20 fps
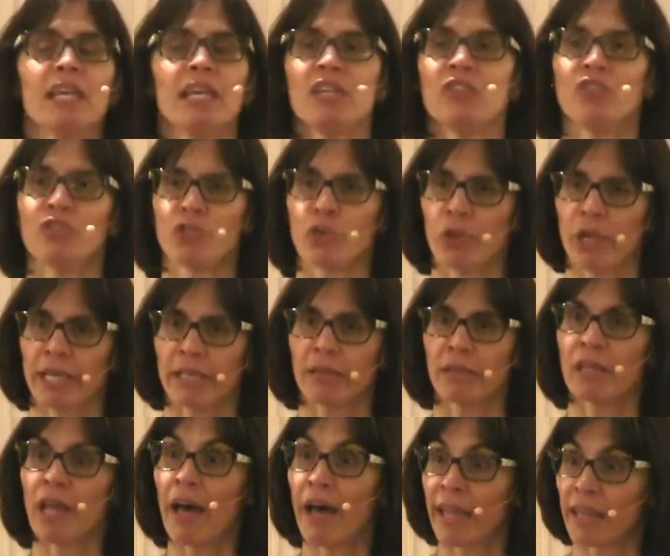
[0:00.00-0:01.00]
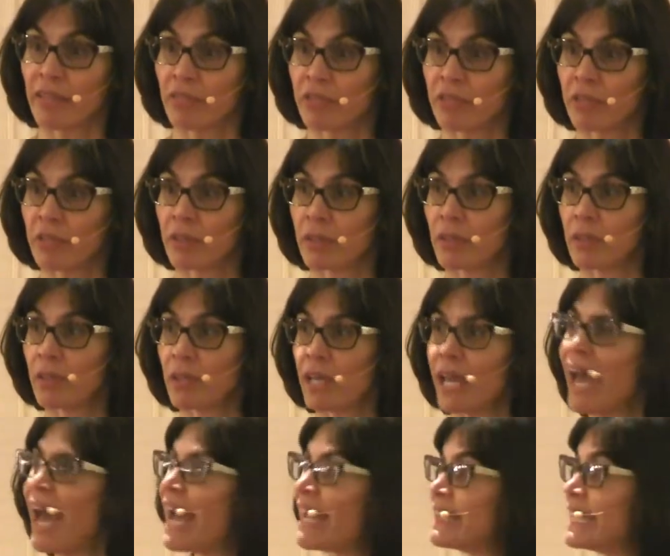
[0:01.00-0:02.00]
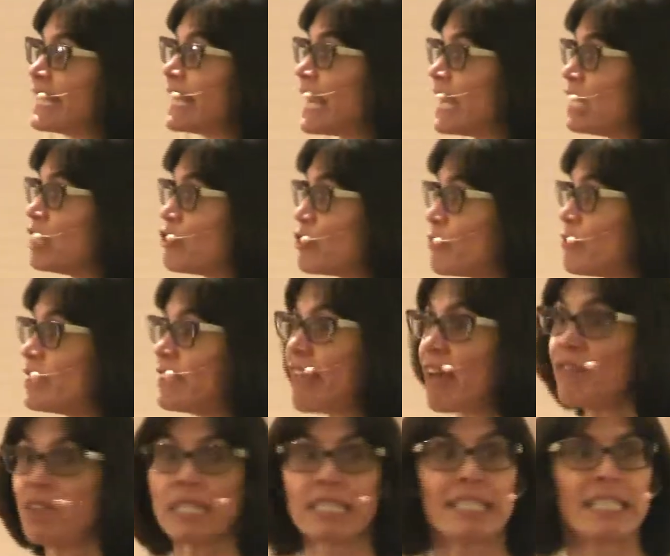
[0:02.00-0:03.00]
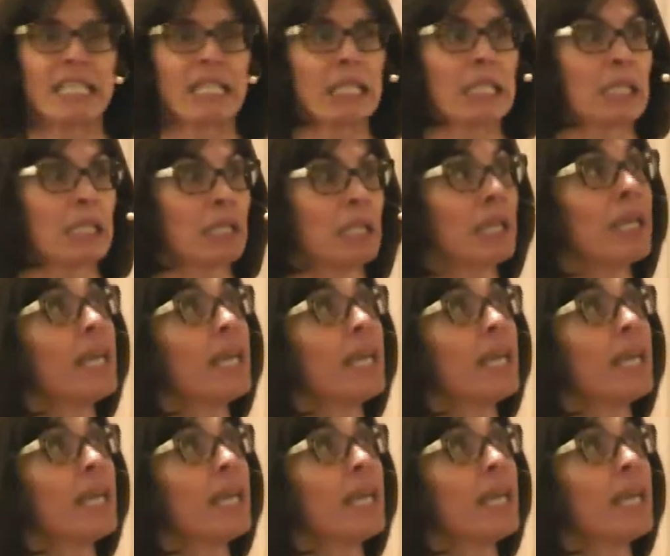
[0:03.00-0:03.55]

enjoyed life. At the age of 17,